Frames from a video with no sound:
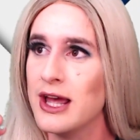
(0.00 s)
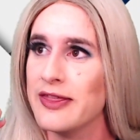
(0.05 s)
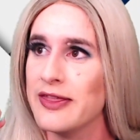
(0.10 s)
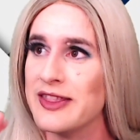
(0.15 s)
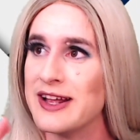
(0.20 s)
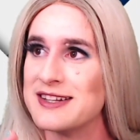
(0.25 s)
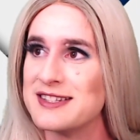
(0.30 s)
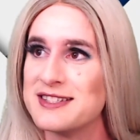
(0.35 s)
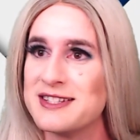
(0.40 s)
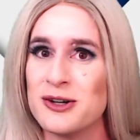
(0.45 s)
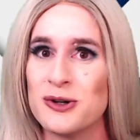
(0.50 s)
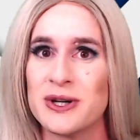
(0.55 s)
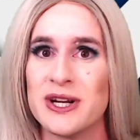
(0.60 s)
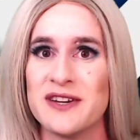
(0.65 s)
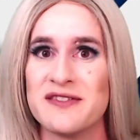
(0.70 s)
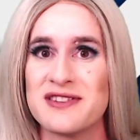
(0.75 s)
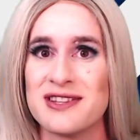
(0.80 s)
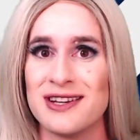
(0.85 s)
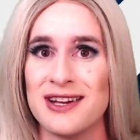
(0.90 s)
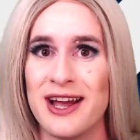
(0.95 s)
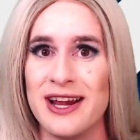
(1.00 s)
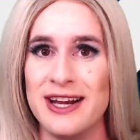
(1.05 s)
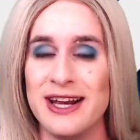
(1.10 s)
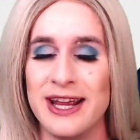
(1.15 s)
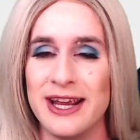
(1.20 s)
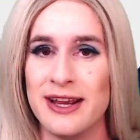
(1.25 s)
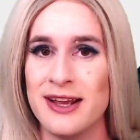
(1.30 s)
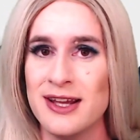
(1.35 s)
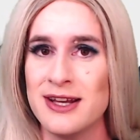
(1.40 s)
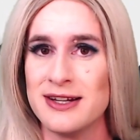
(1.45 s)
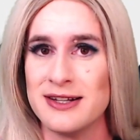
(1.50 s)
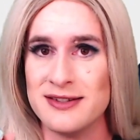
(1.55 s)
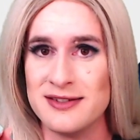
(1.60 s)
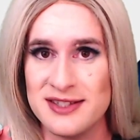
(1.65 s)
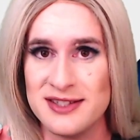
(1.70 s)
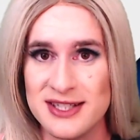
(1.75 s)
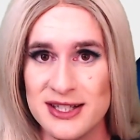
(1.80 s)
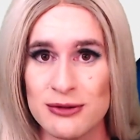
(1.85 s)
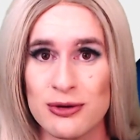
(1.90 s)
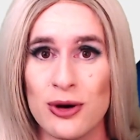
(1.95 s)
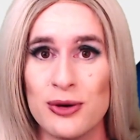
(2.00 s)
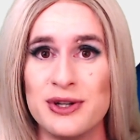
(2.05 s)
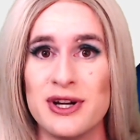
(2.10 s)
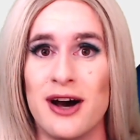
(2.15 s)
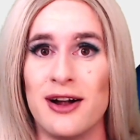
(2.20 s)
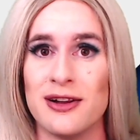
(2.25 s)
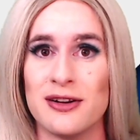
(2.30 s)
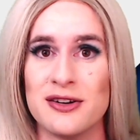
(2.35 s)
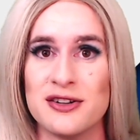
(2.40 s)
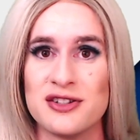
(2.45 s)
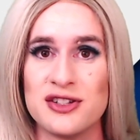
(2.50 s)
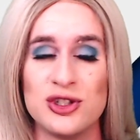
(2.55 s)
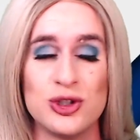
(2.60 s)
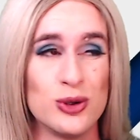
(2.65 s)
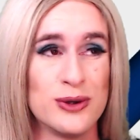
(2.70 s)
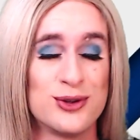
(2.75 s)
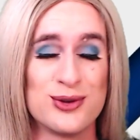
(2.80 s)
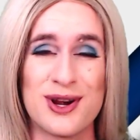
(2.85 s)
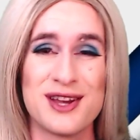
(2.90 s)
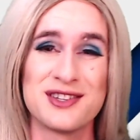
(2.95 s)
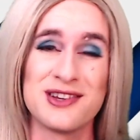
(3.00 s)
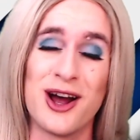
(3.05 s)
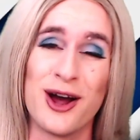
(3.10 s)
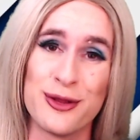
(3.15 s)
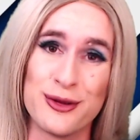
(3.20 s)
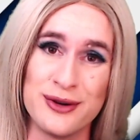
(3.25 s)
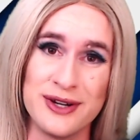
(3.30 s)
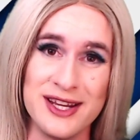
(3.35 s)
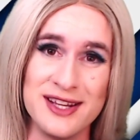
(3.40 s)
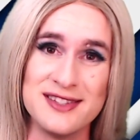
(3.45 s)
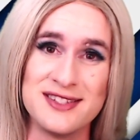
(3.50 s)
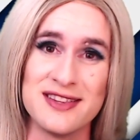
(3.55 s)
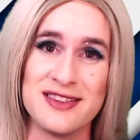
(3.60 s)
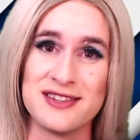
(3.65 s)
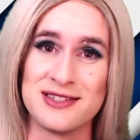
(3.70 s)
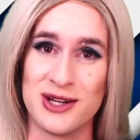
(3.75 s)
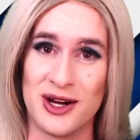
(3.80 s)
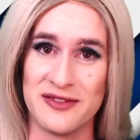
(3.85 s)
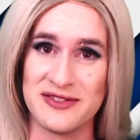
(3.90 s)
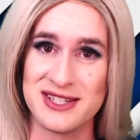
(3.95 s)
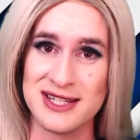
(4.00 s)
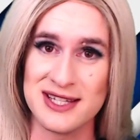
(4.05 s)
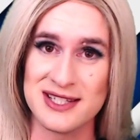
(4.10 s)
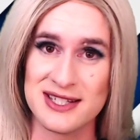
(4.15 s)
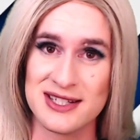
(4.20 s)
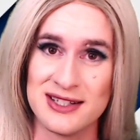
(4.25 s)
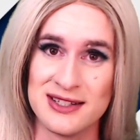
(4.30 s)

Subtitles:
that still gives the Lightning $0 to address other needs in this offseason.